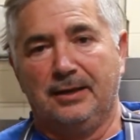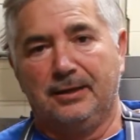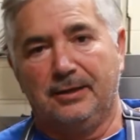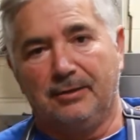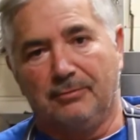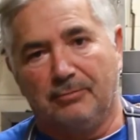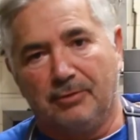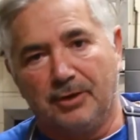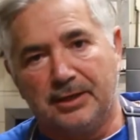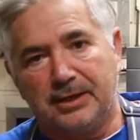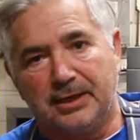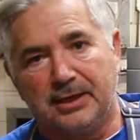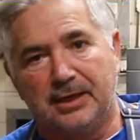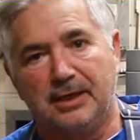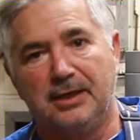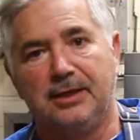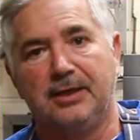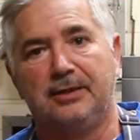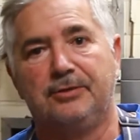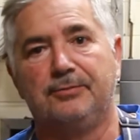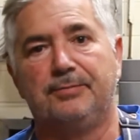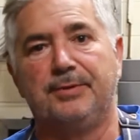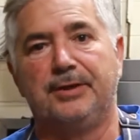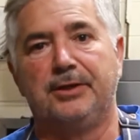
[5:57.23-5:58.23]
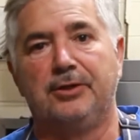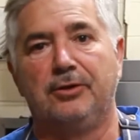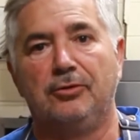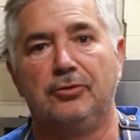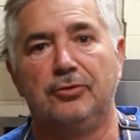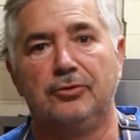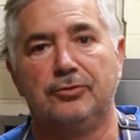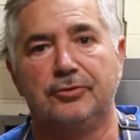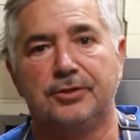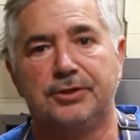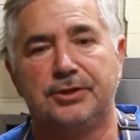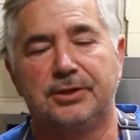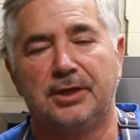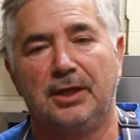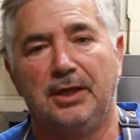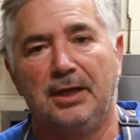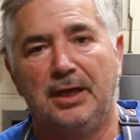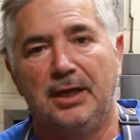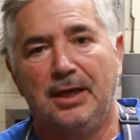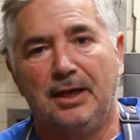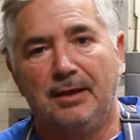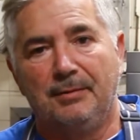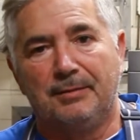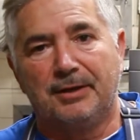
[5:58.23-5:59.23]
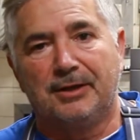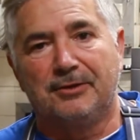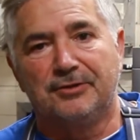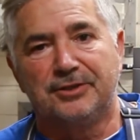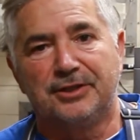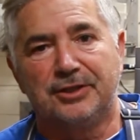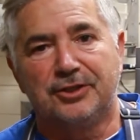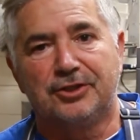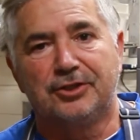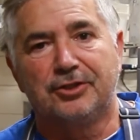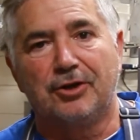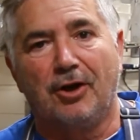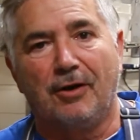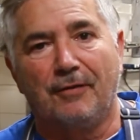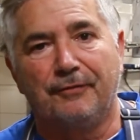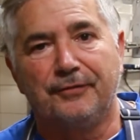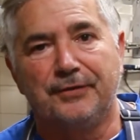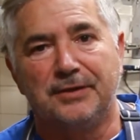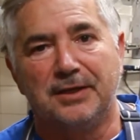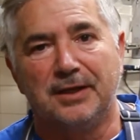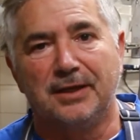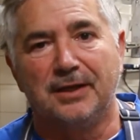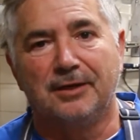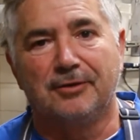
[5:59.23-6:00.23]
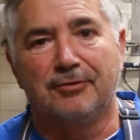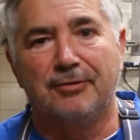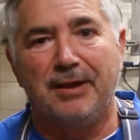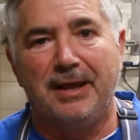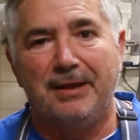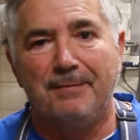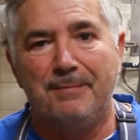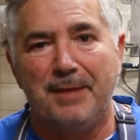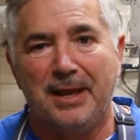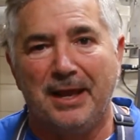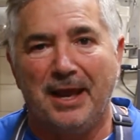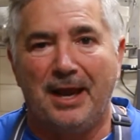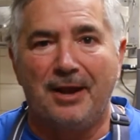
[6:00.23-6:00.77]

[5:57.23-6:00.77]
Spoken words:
You want it a little bit loose because it's soft and creamy